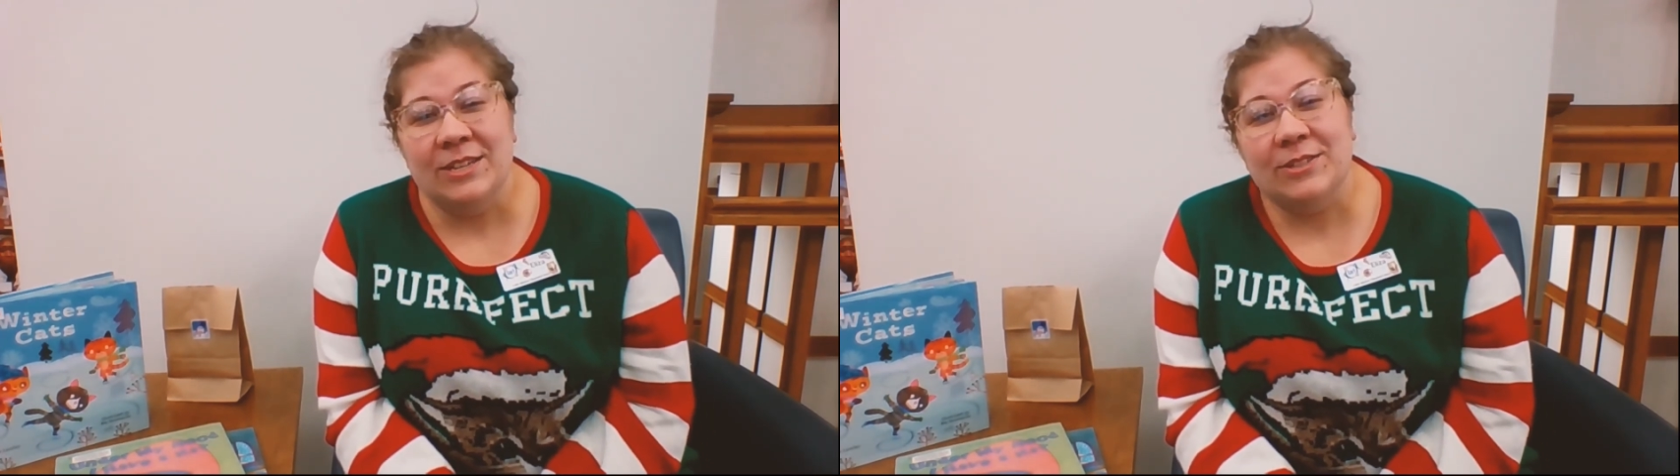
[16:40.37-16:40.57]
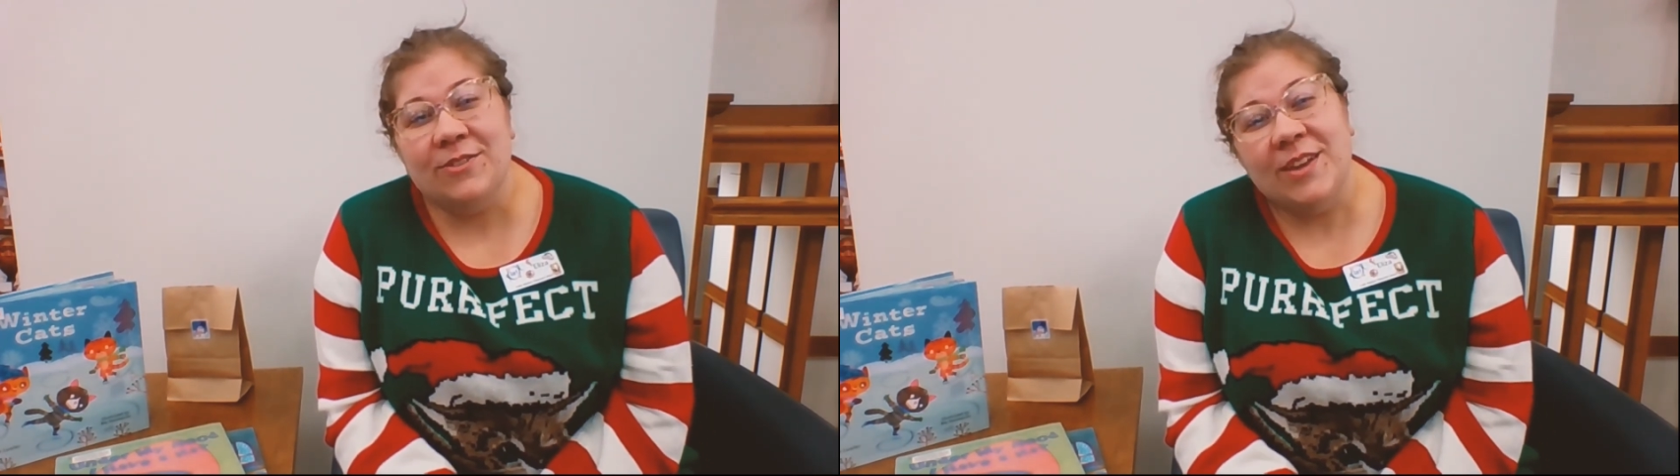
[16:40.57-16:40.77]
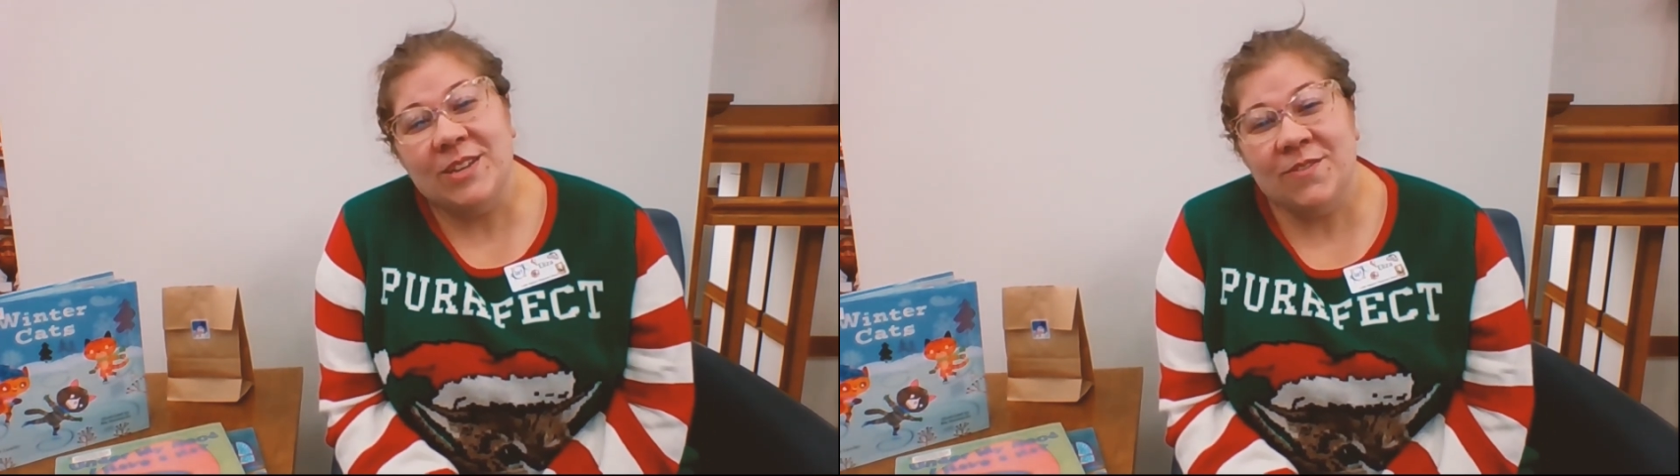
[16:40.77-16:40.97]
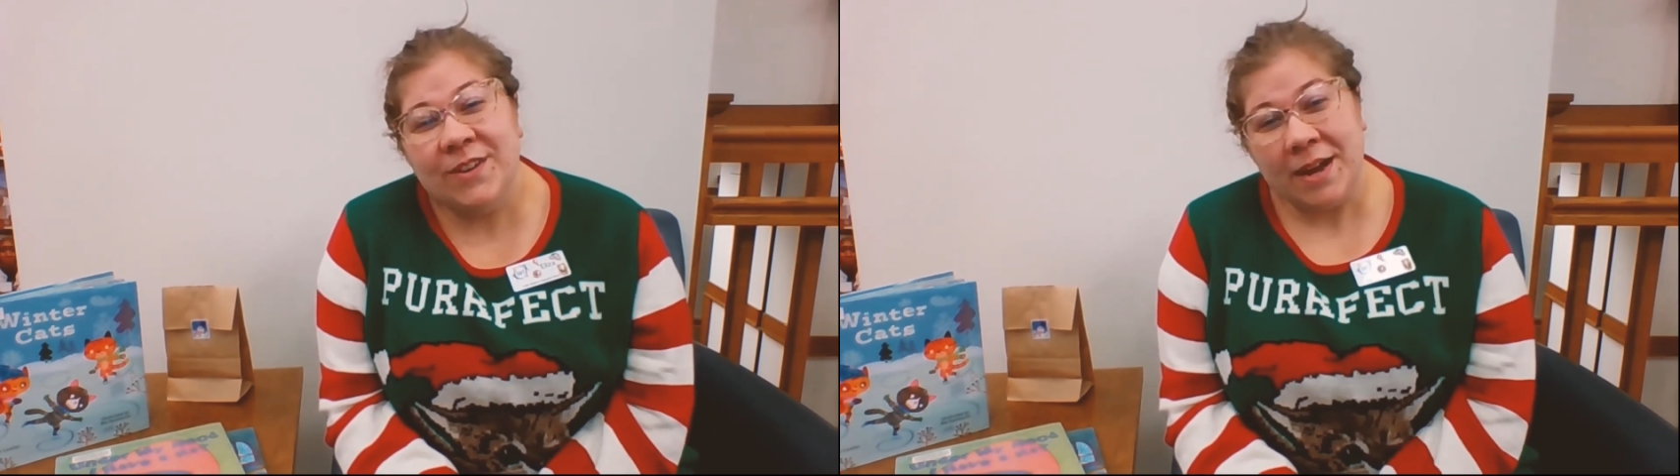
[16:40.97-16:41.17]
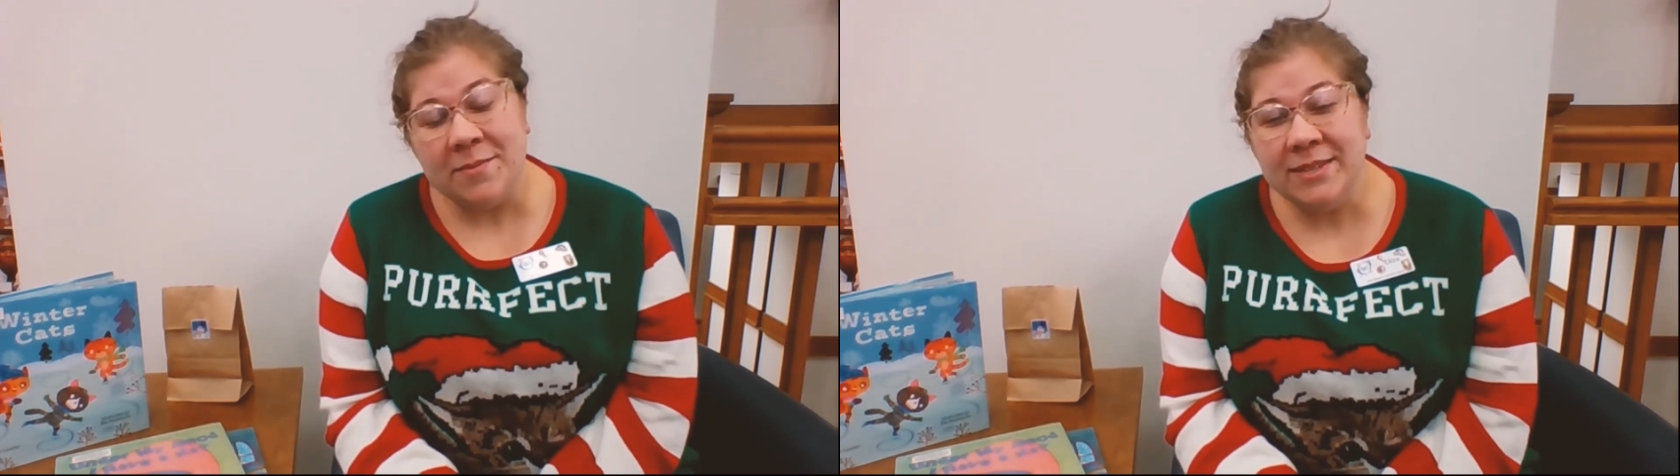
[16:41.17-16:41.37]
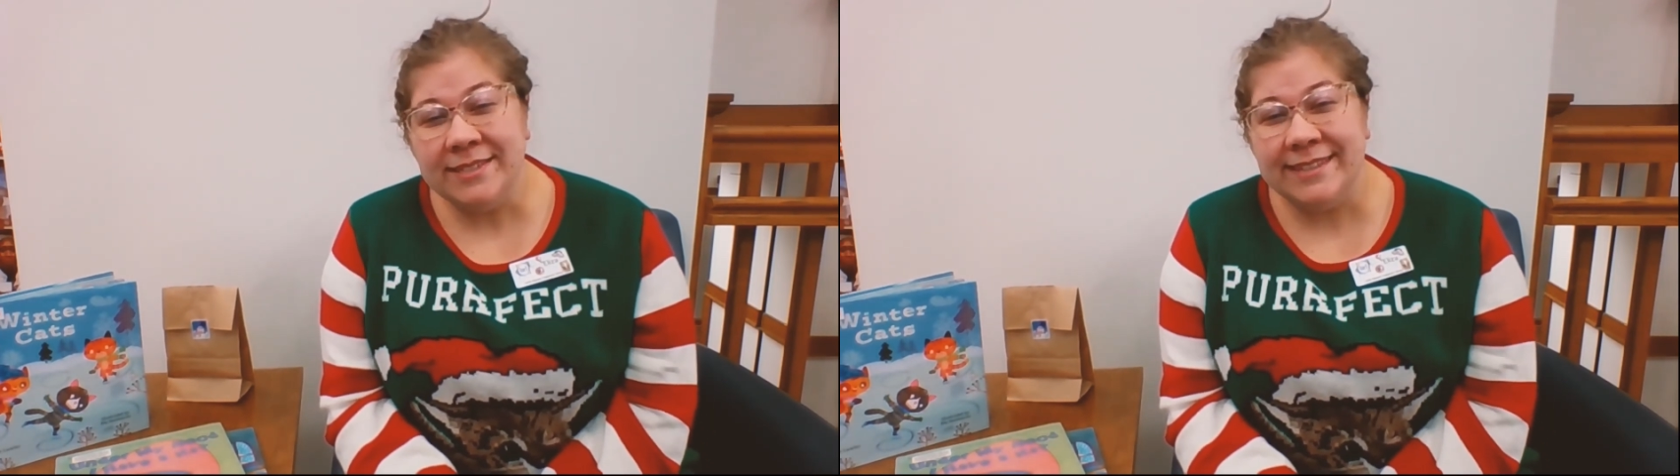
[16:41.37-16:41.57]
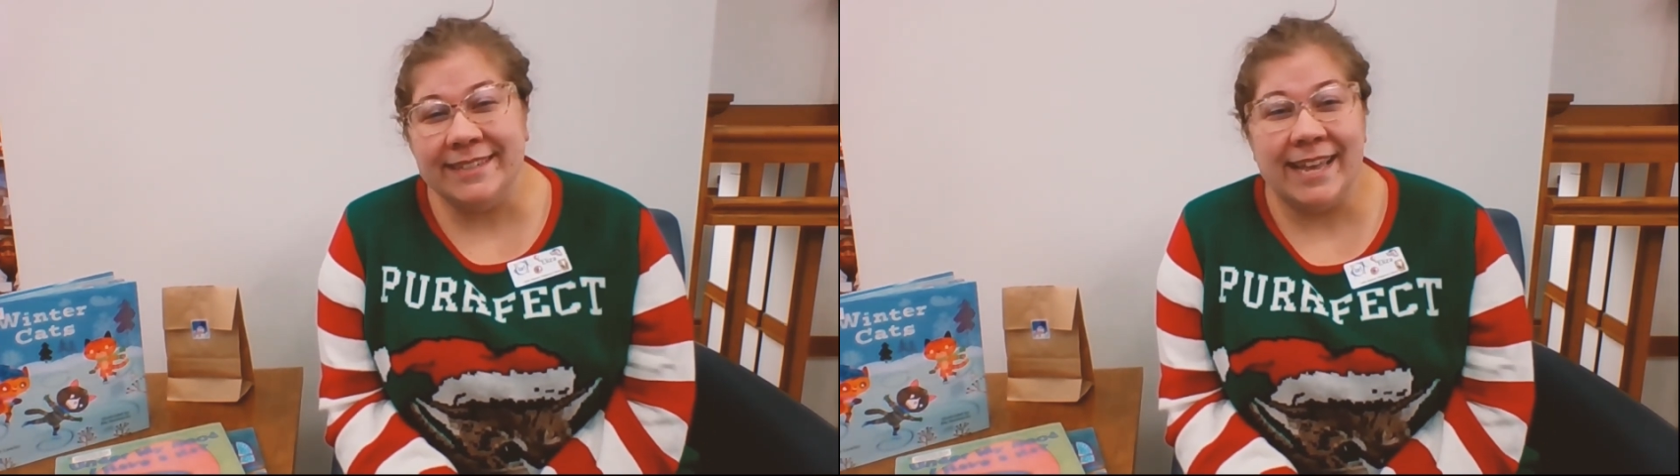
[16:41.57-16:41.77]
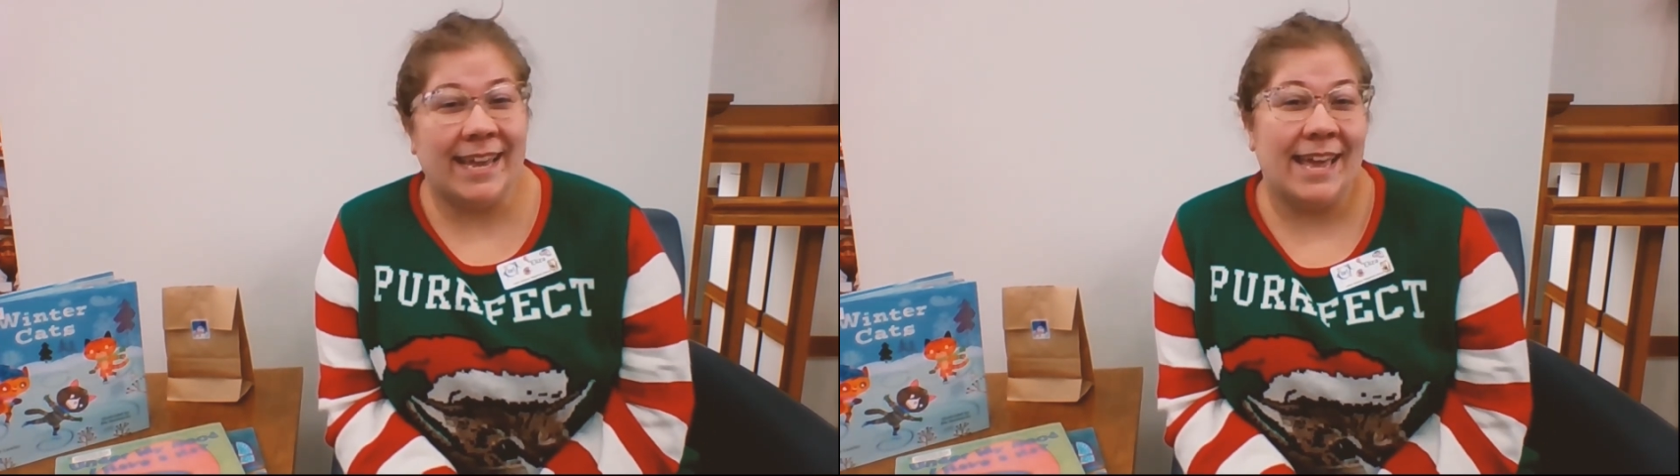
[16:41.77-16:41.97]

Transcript: So thank you for coming to the Lake